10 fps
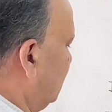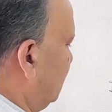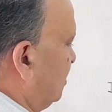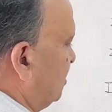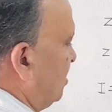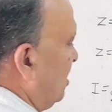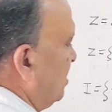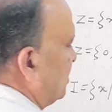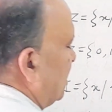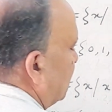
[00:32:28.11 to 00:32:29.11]
This is the
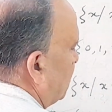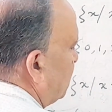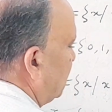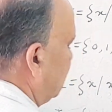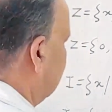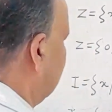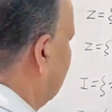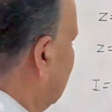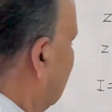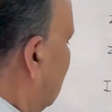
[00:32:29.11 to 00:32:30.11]
set of
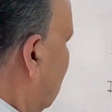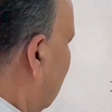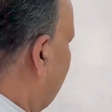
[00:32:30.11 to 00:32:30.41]
integer. You